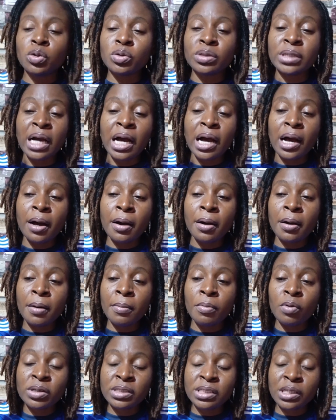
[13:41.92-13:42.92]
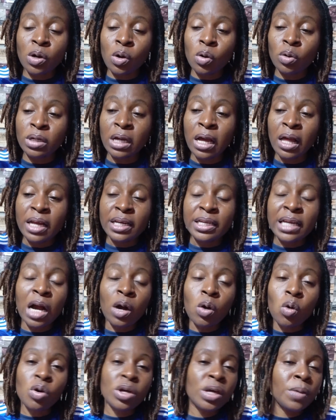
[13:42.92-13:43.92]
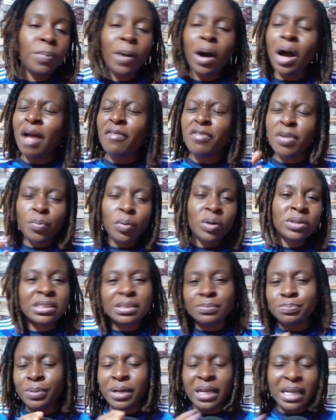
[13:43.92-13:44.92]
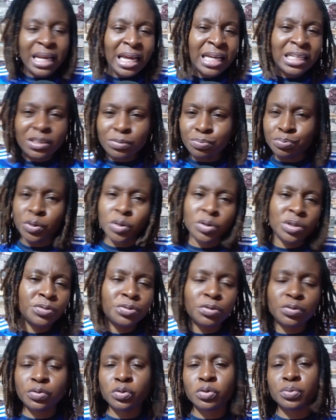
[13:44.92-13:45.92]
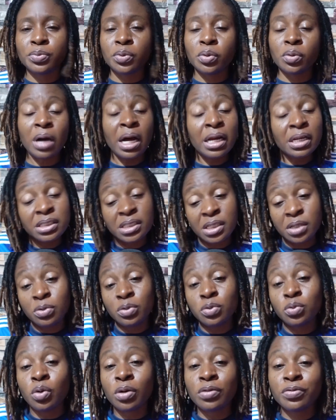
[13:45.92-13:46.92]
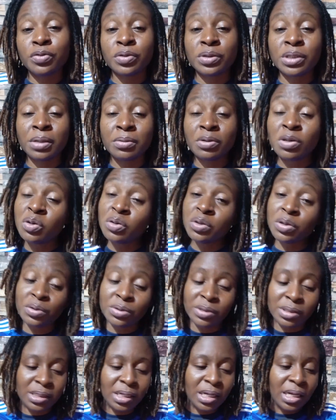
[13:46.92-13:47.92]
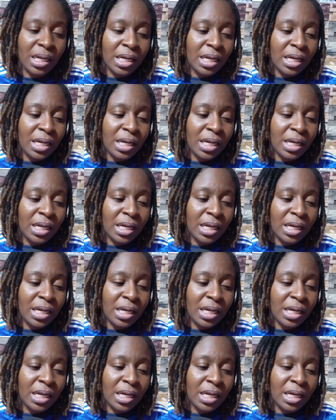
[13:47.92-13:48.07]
Their what's it called? Their goalkeeper. Everybody played beautiful football, and it's a good one for them. Kudos.